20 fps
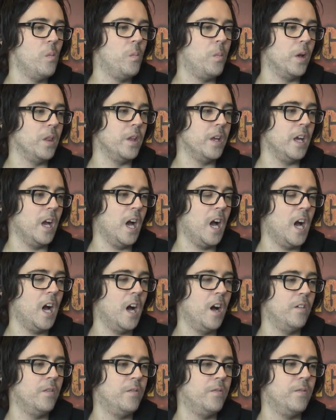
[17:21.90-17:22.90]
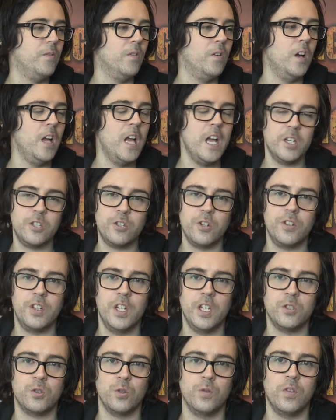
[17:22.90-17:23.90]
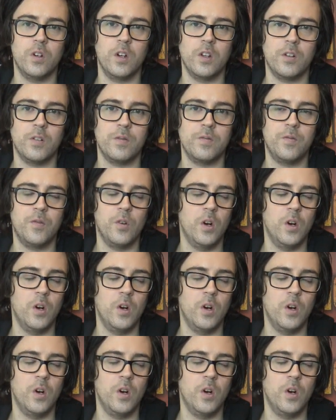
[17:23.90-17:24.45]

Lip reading: But they have extra things over